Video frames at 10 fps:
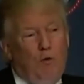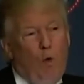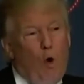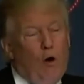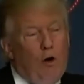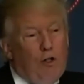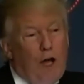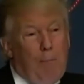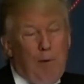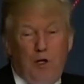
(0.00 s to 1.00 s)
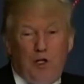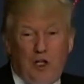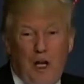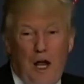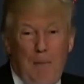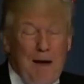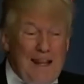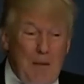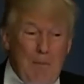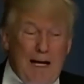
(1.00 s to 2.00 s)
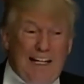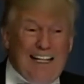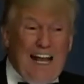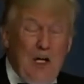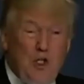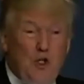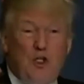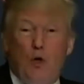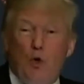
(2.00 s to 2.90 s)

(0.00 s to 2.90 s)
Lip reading: of water on top of this slab, and they made lasers.